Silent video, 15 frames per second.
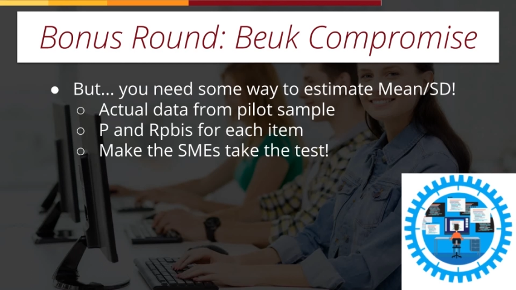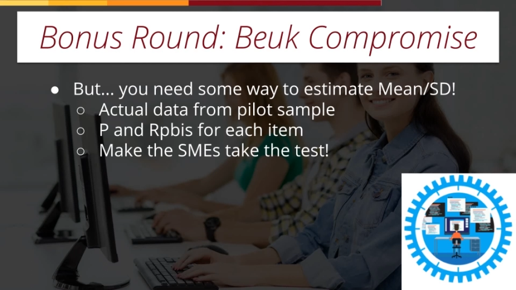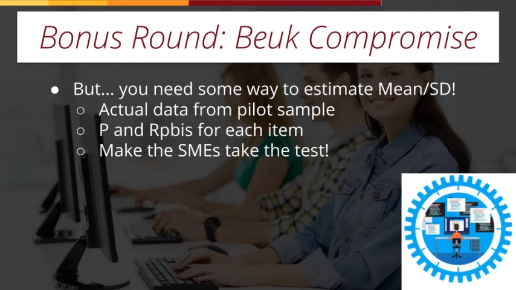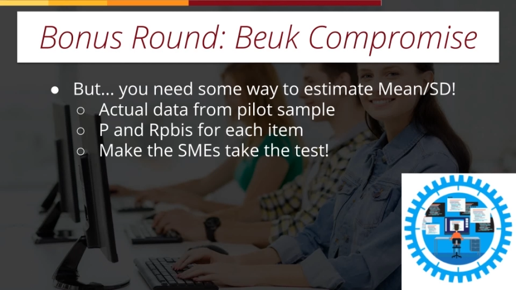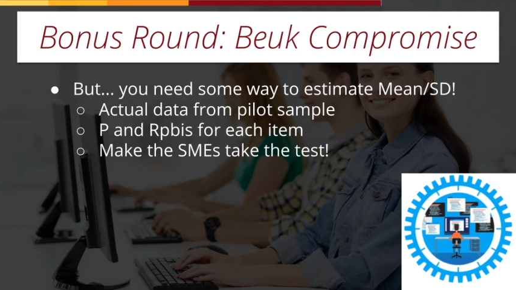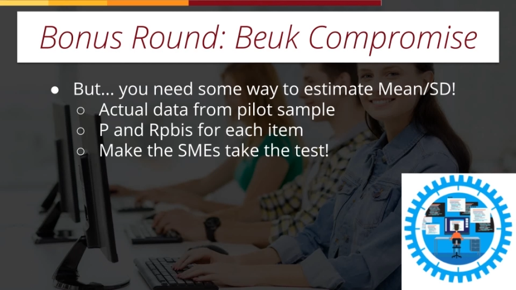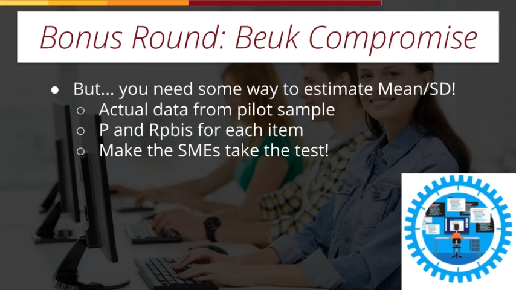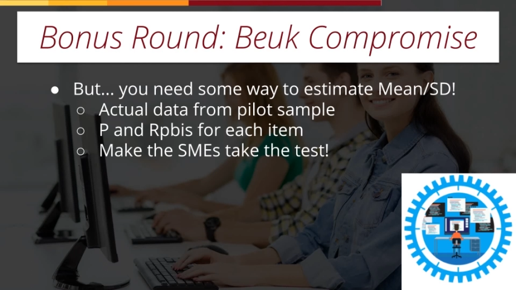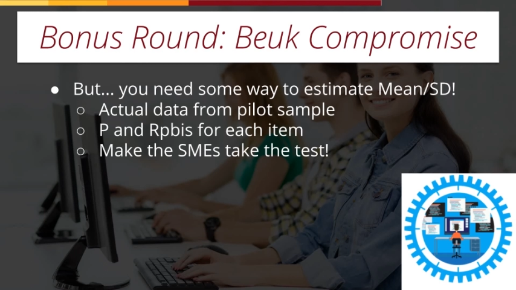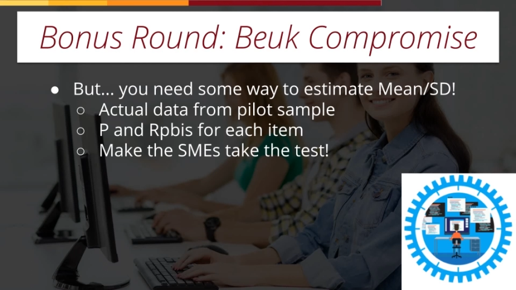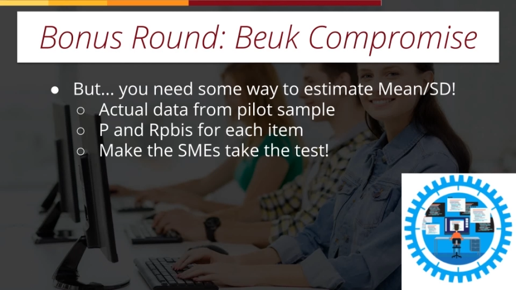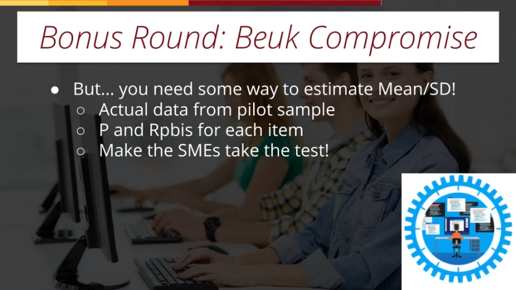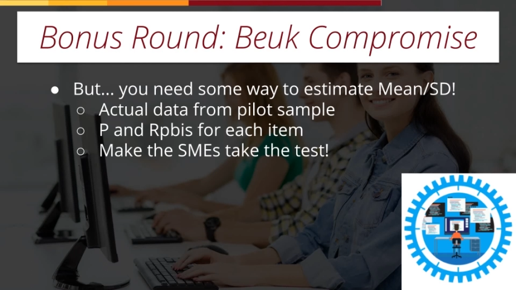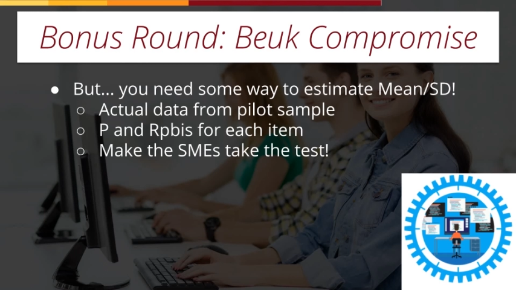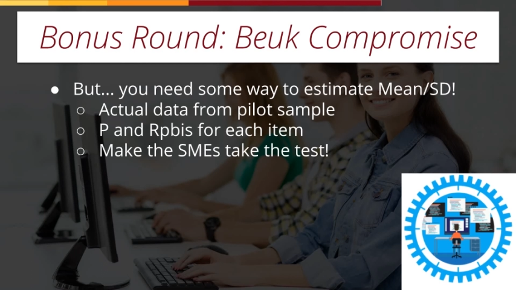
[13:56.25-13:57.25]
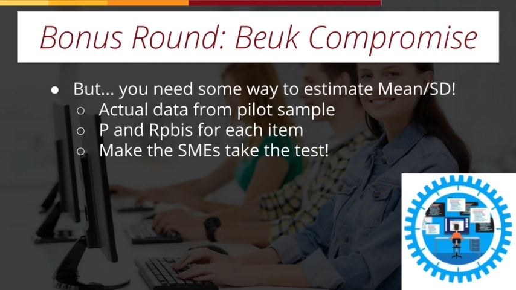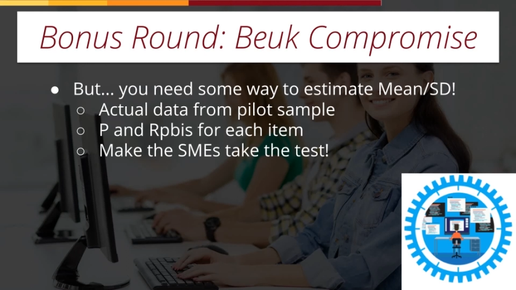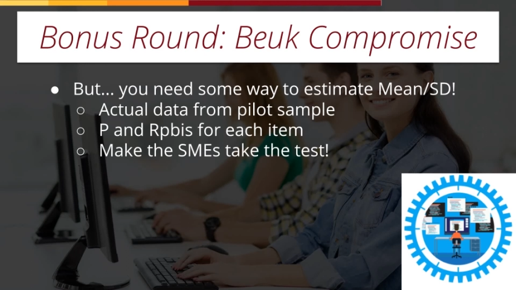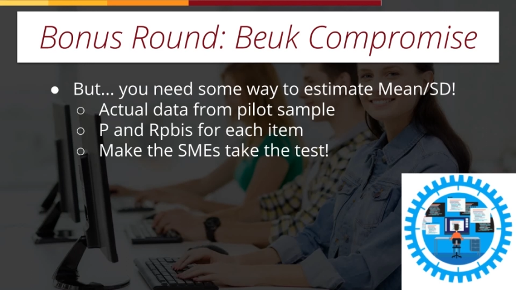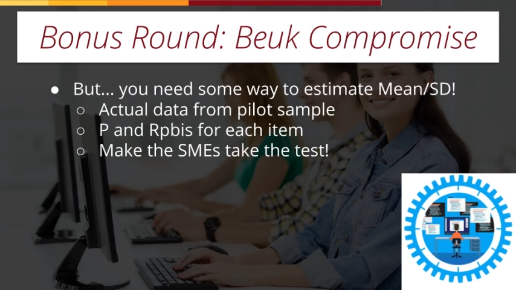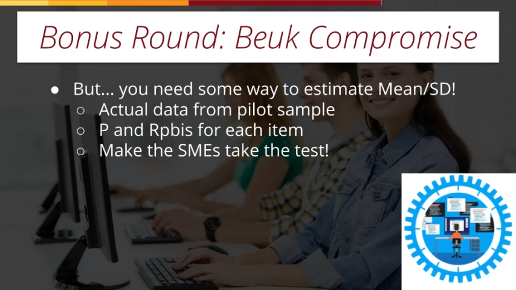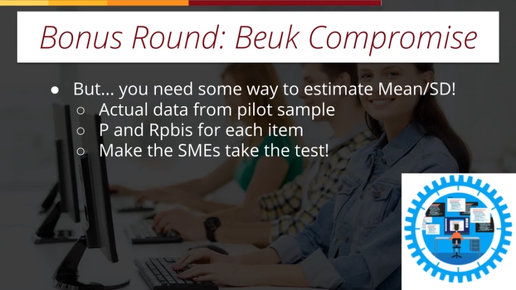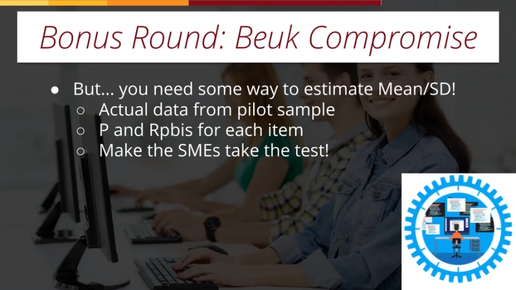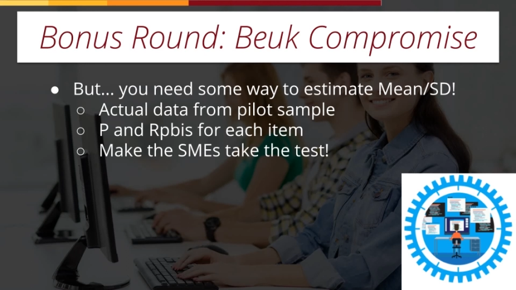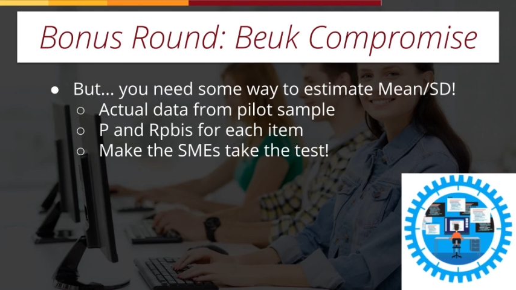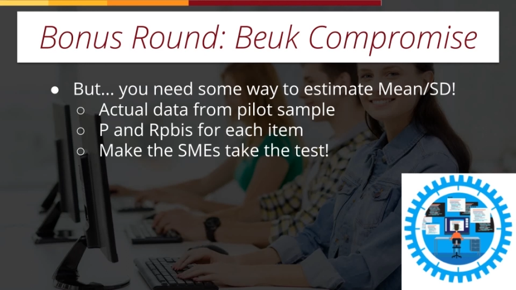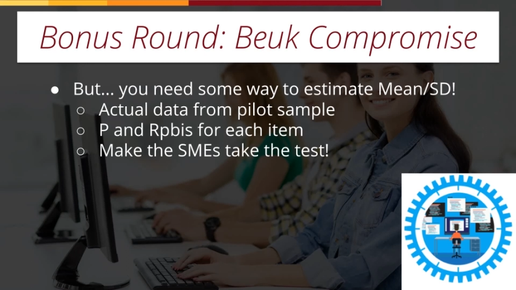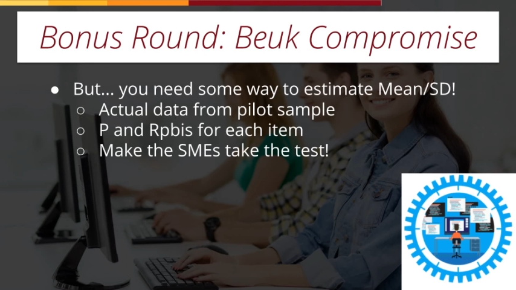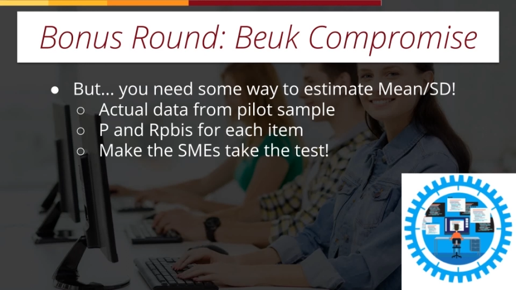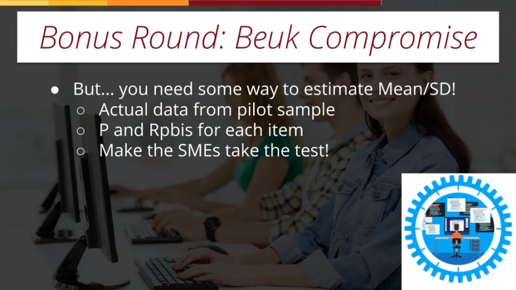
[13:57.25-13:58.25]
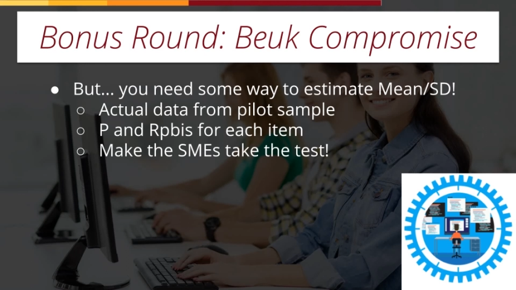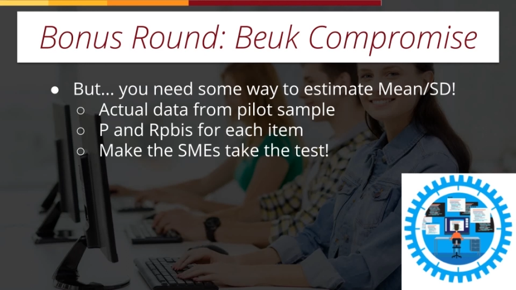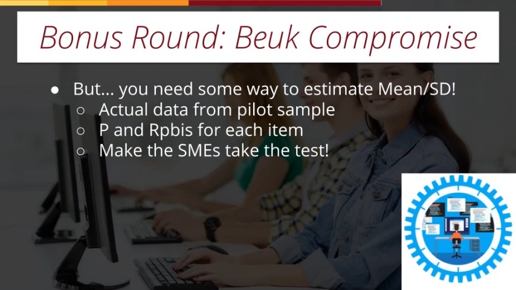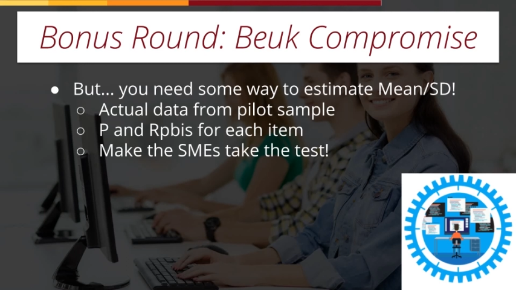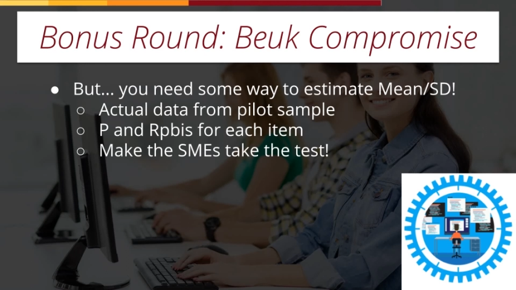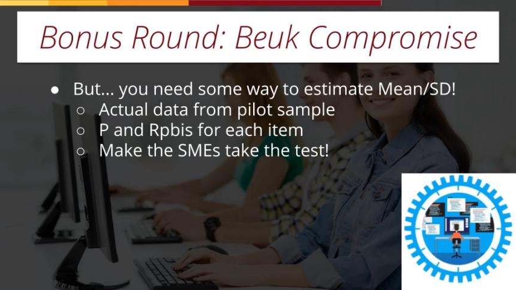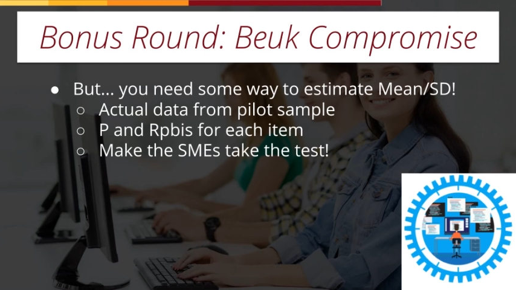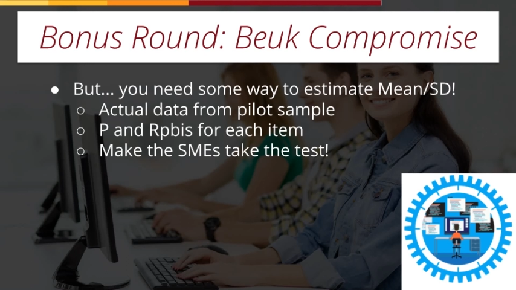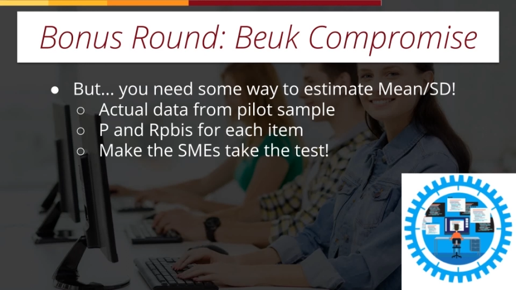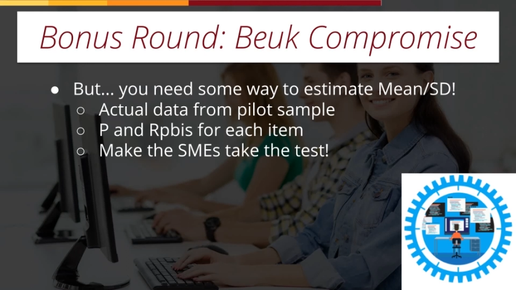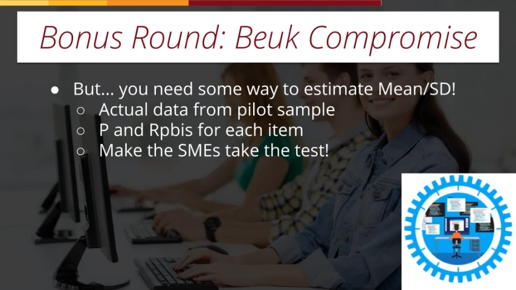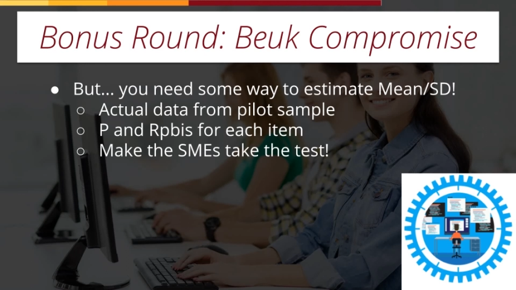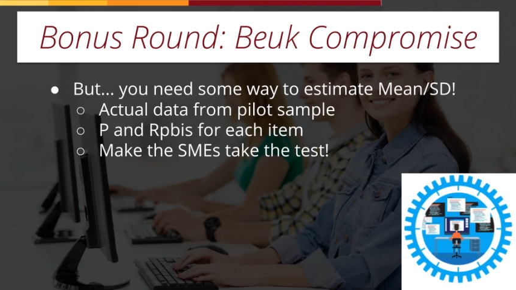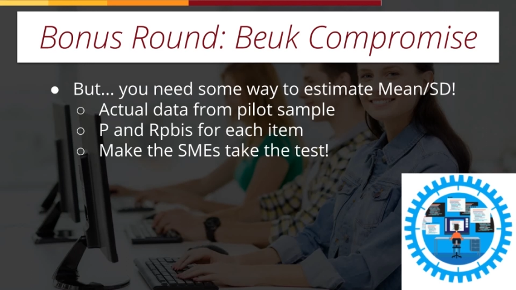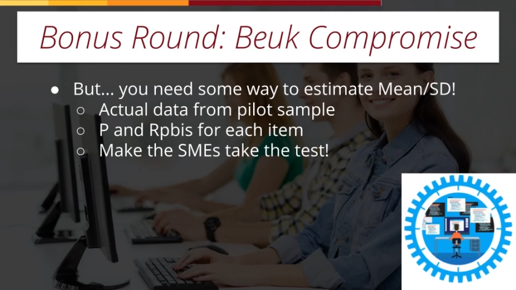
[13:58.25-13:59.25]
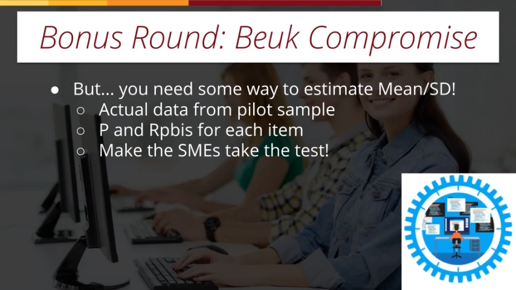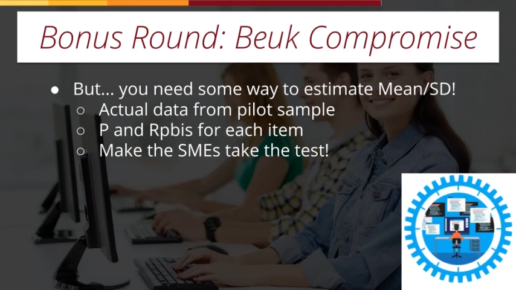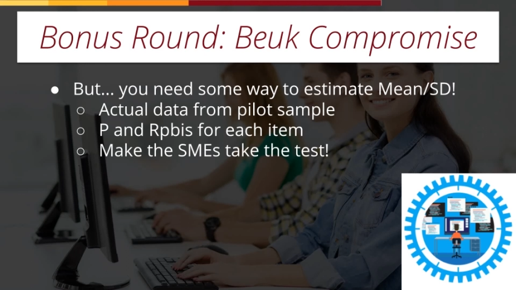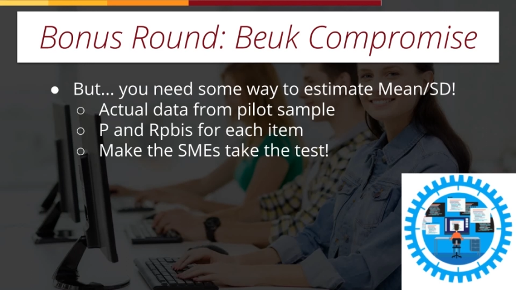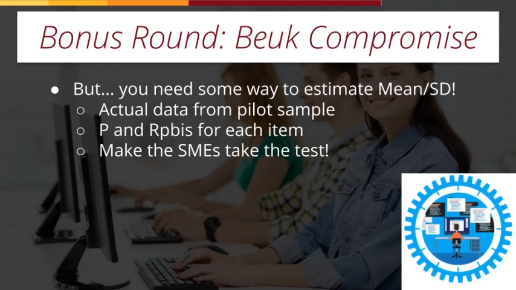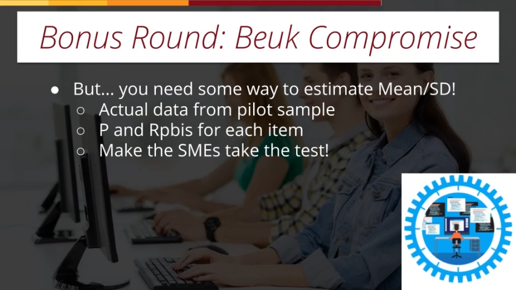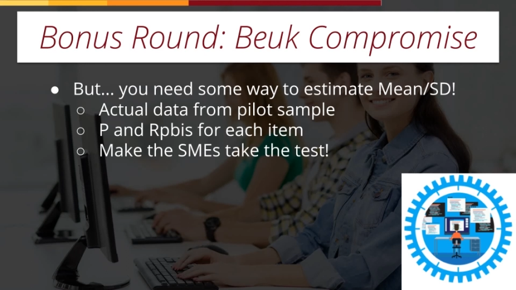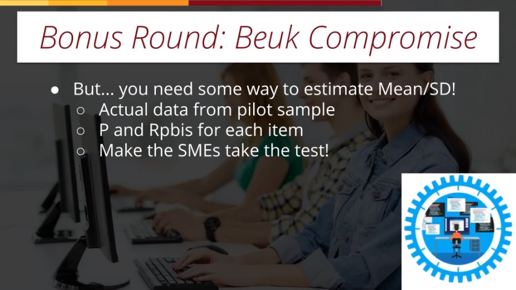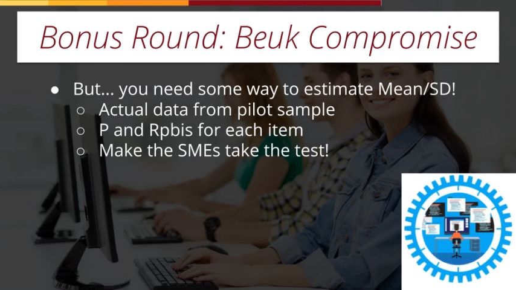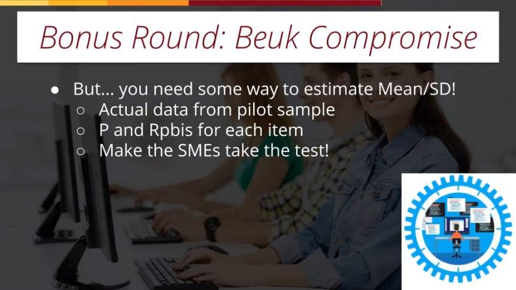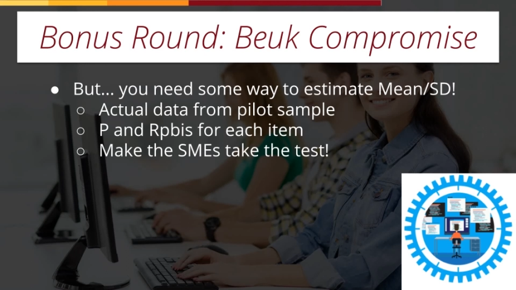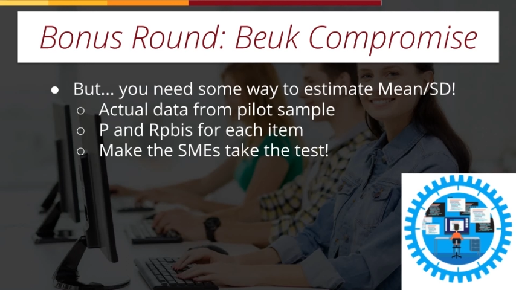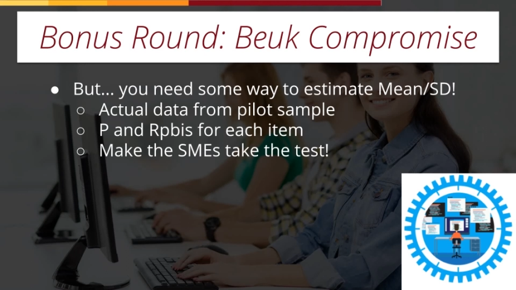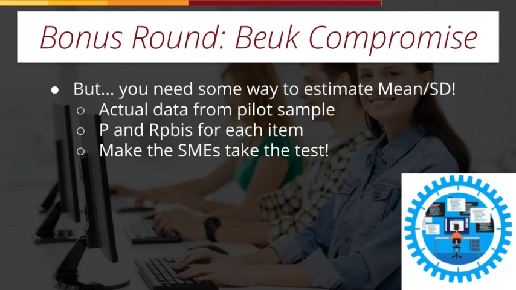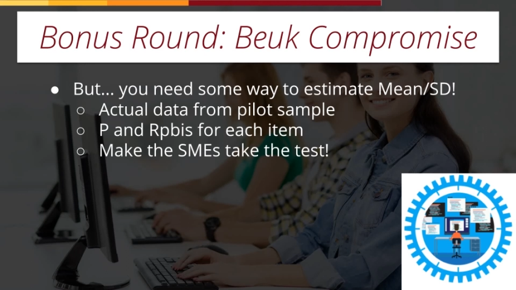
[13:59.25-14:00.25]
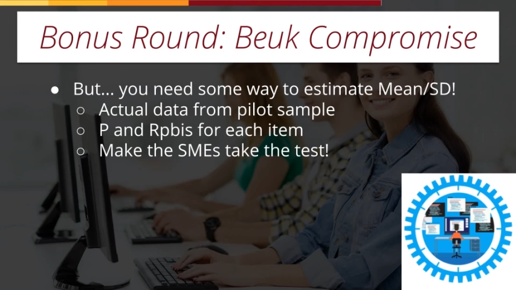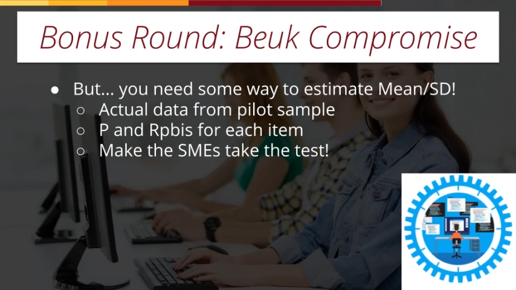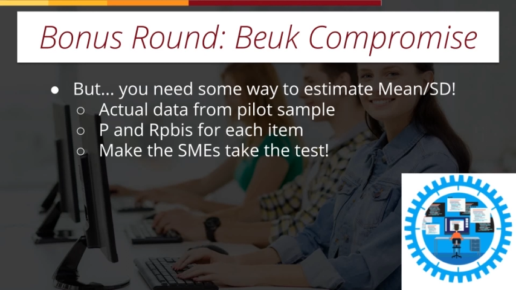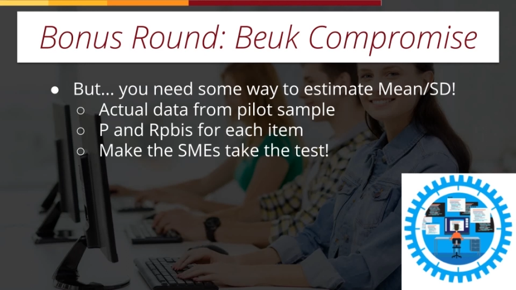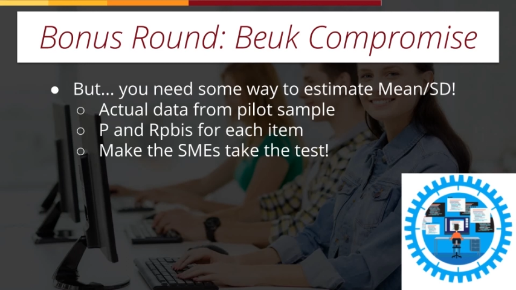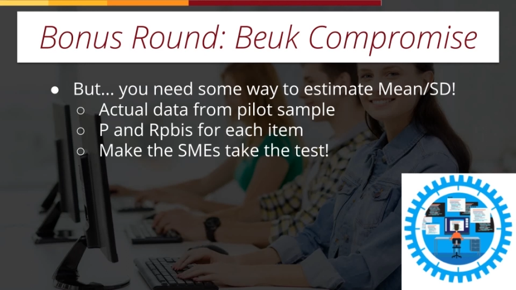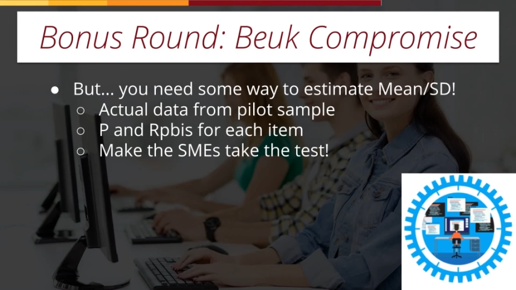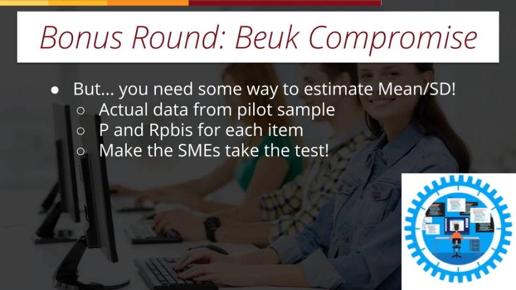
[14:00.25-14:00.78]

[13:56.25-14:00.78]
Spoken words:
[unreadable: no face in view]